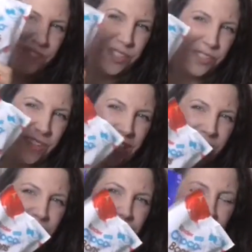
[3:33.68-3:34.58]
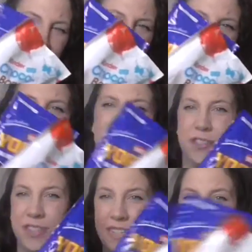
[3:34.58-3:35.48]
Treats, chocolatey
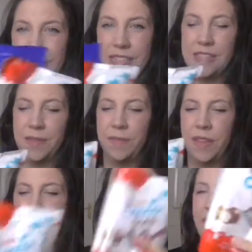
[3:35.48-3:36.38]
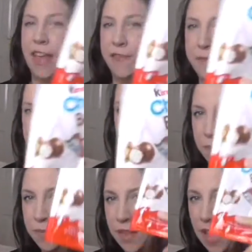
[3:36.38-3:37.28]
treats. They're for me.
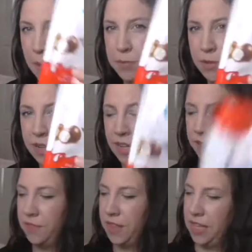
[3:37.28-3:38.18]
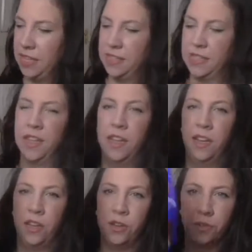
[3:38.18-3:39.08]
Absolutely love these.
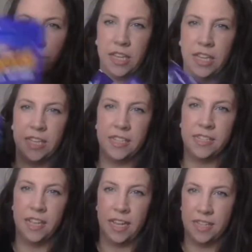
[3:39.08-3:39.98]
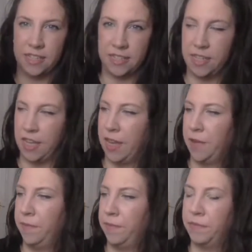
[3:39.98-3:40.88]
Yorkies and
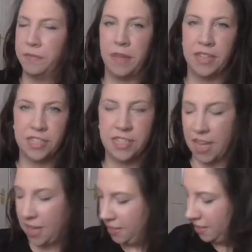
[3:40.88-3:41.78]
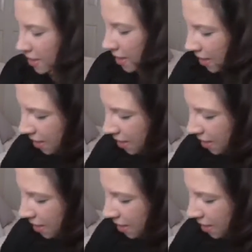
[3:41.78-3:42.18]
some Maltesers.